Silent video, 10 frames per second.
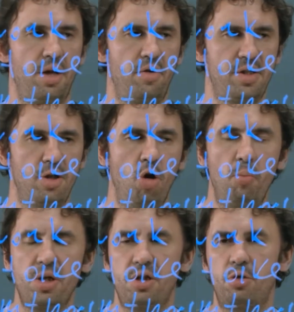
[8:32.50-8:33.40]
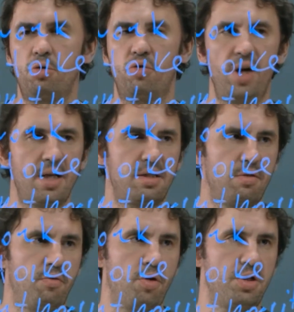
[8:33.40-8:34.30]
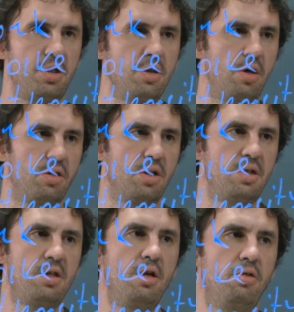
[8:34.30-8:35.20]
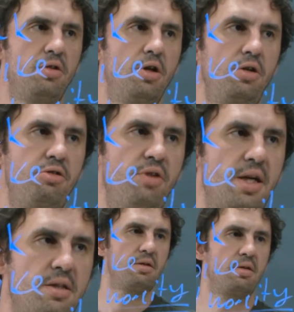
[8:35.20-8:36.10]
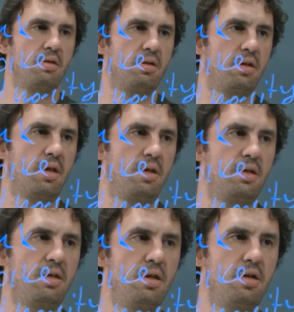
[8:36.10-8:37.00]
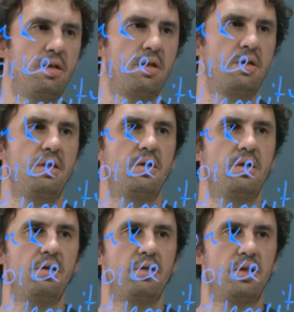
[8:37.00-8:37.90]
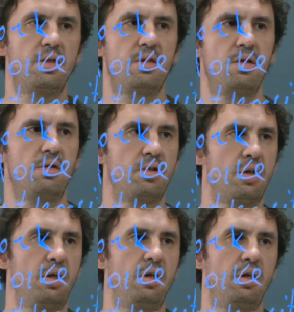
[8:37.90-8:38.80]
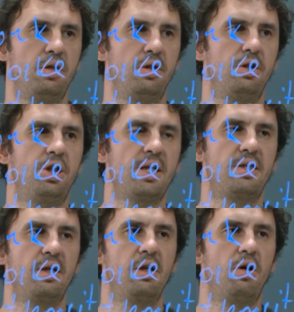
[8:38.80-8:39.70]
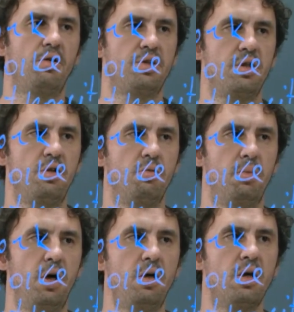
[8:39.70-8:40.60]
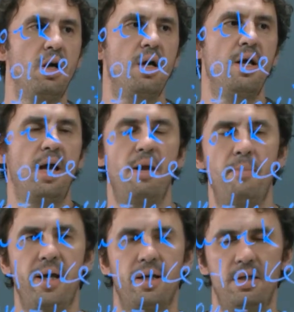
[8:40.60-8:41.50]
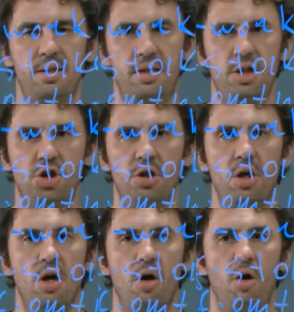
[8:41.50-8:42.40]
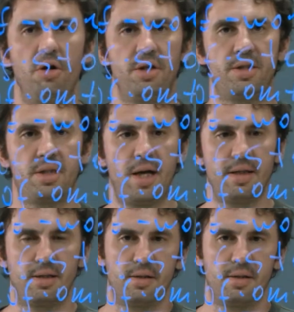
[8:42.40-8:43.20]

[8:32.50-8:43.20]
there is nobody to trust for this node. This node don't trust this node, this node, this node. It just downloads the new block and make a decision on its side.